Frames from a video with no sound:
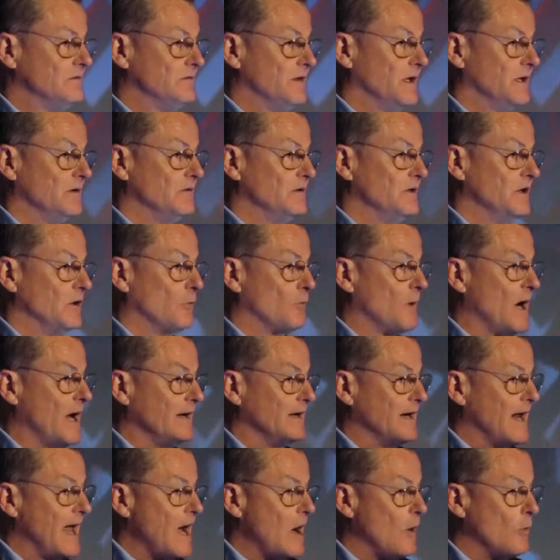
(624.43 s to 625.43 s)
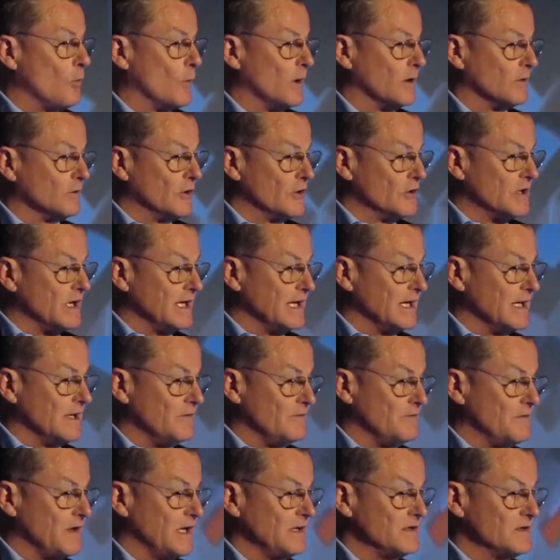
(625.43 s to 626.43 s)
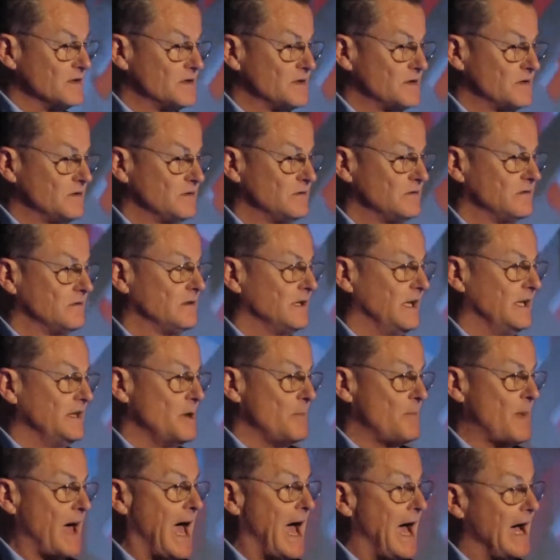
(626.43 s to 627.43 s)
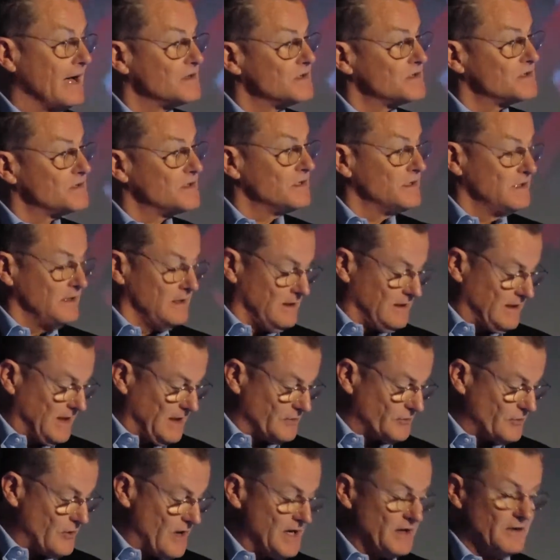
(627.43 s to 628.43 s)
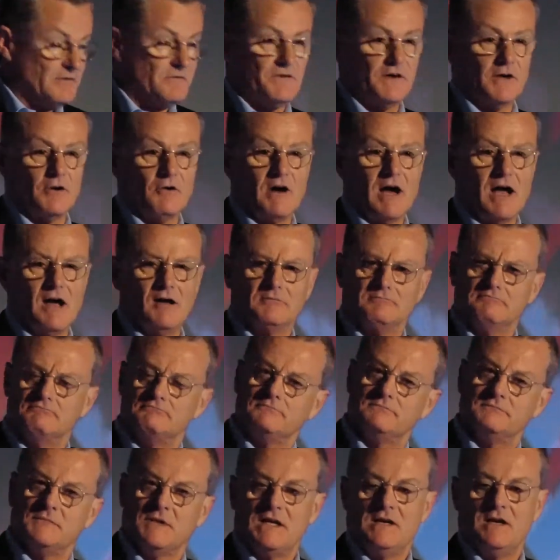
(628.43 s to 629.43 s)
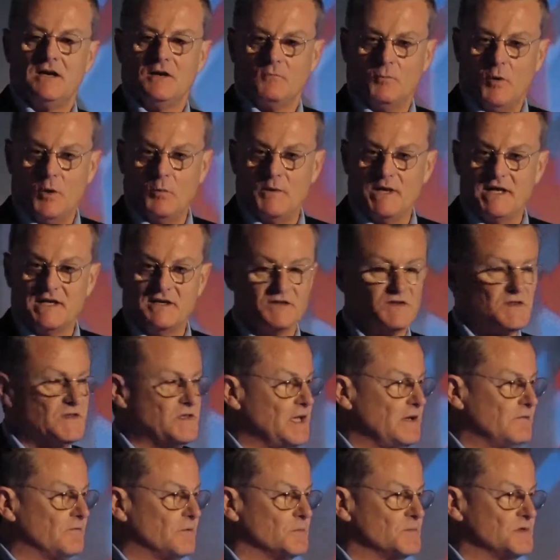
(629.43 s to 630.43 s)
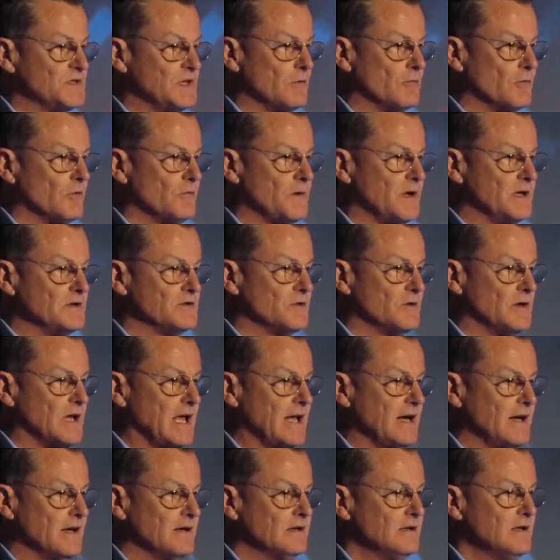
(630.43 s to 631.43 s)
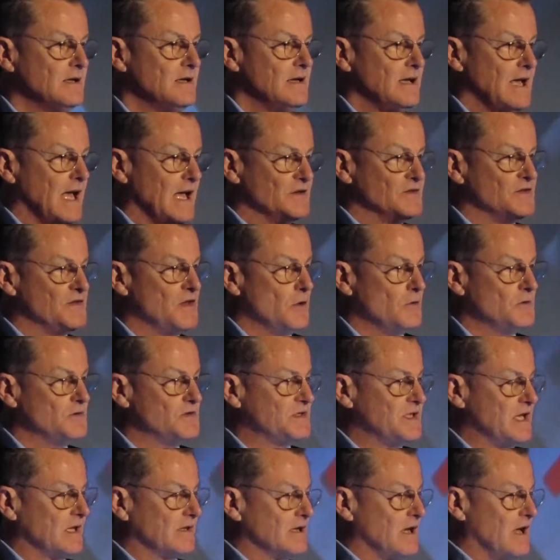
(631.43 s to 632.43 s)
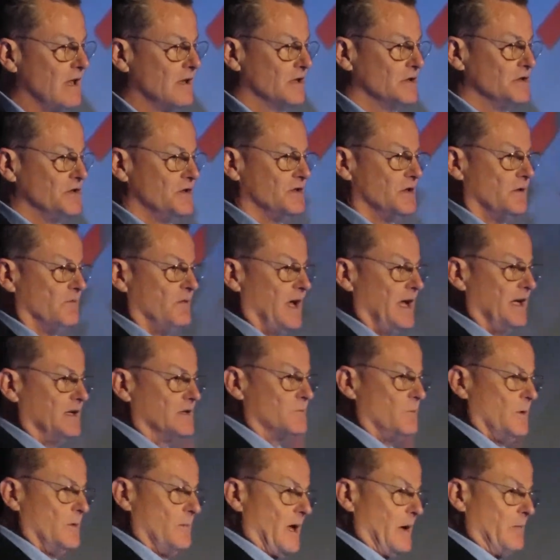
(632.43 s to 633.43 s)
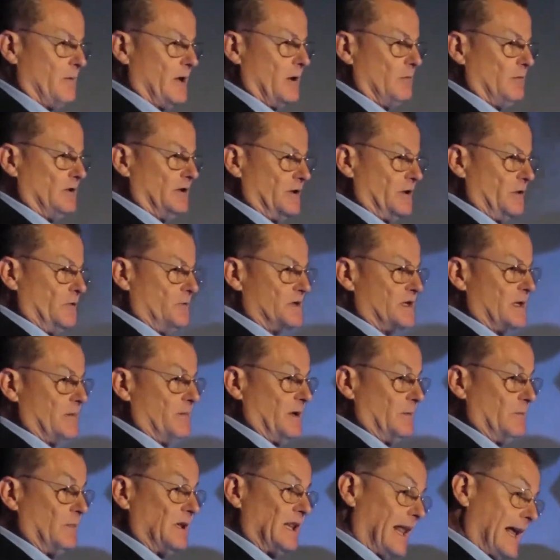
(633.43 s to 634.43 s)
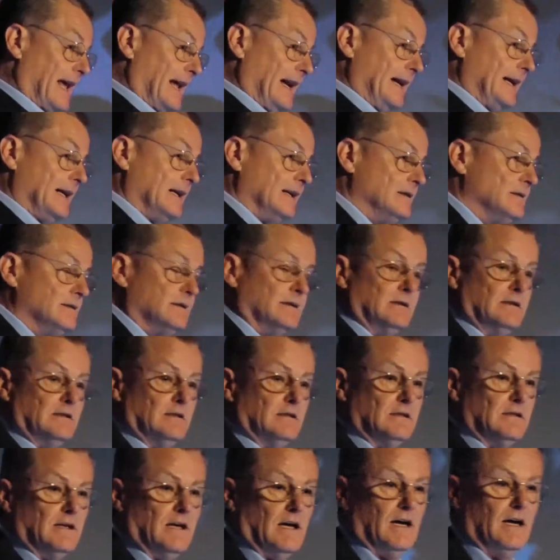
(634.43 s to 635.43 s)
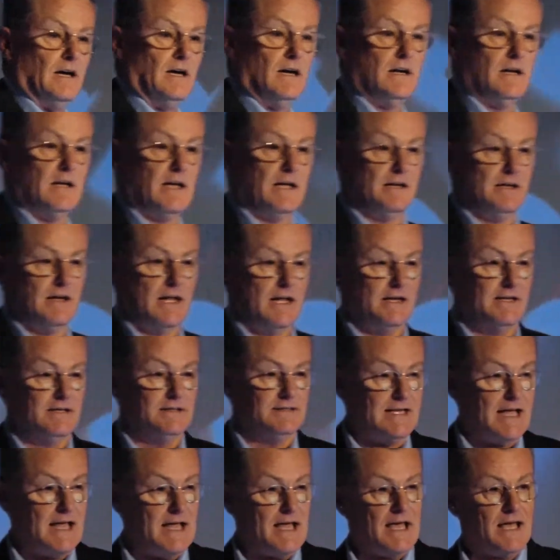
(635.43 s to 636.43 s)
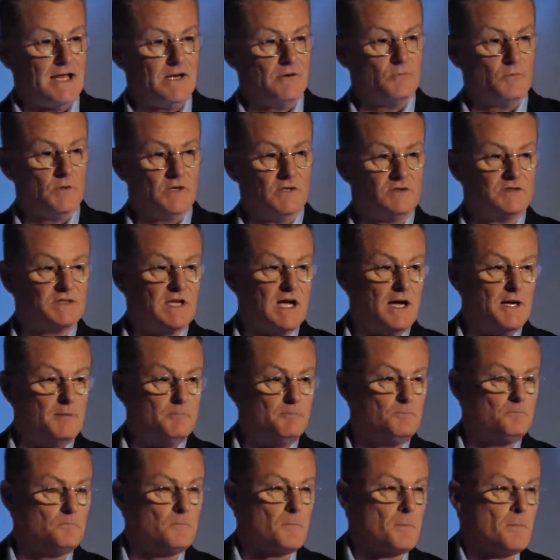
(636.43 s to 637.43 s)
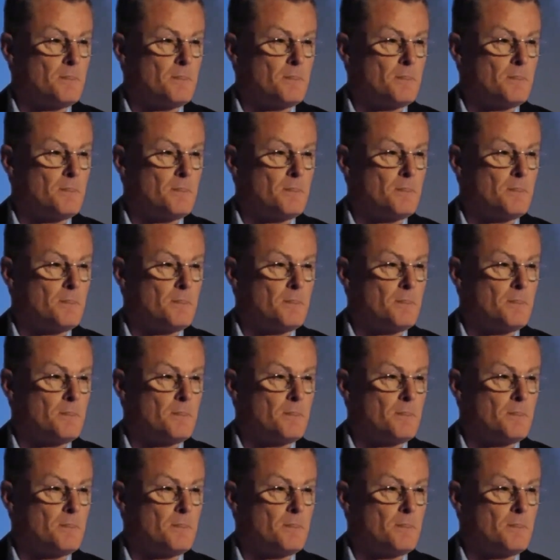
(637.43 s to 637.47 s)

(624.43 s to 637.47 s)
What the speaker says: That, right now we're looking at events in the past and trying to figure out what we can see from synchrophaser data. As those technologies advance, we may be able to use them in planning and in day ahead in real time.